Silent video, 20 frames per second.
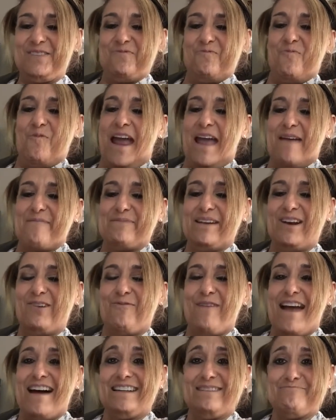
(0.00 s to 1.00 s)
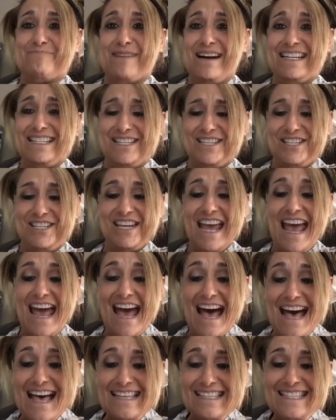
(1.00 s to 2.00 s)
whamming around in my
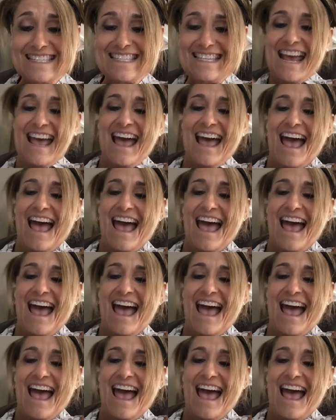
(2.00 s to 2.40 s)
chest.